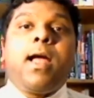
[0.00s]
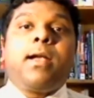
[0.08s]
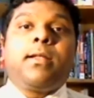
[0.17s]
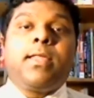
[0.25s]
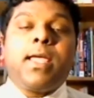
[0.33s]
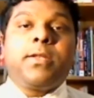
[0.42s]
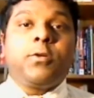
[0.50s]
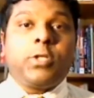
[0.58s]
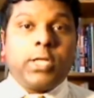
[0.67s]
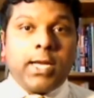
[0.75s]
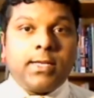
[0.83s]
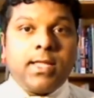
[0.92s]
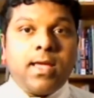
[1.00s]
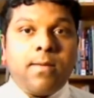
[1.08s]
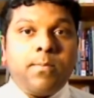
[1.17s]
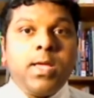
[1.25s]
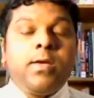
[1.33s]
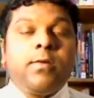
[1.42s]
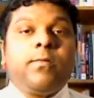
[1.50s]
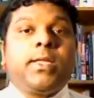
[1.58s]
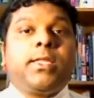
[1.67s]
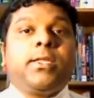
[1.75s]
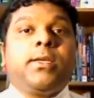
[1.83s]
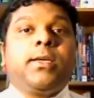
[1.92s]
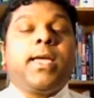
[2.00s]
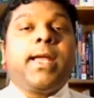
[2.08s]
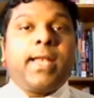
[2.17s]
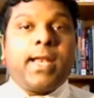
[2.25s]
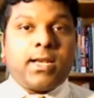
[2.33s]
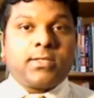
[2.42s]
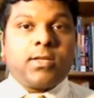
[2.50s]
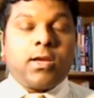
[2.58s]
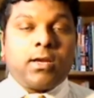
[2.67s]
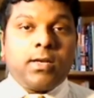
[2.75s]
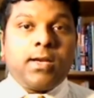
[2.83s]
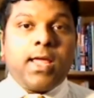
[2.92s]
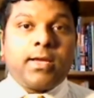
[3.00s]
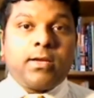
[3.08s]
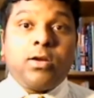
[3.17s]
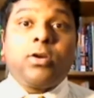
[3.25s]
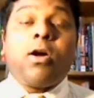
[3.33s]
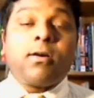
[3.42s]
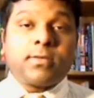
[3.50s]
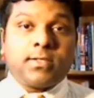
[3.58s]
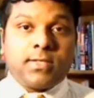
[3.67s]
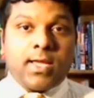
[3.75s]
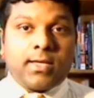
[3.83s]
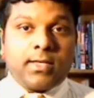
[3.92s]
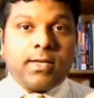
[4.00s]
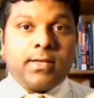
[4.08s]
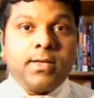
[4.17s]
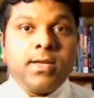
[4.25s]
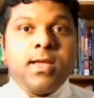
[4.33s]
and then you treat them with uh, a tetracycline like uh, doxycycline